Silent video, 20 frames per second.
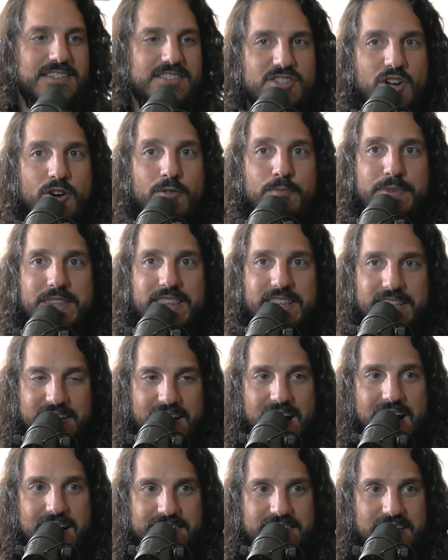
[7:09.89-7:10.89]
Don't be the
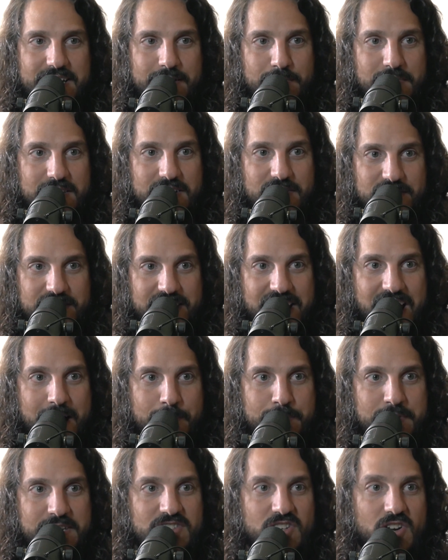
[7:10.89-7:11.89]
goddamn little
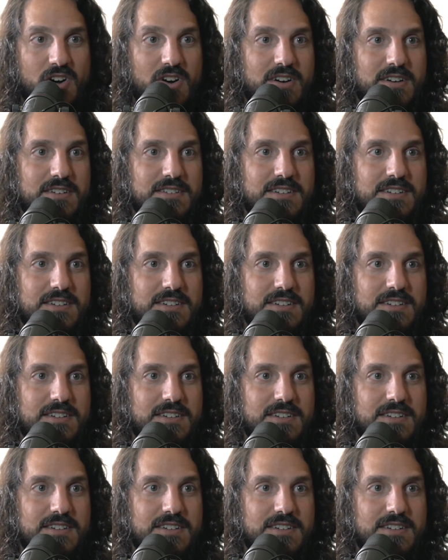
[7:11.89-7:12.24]
yappy dog.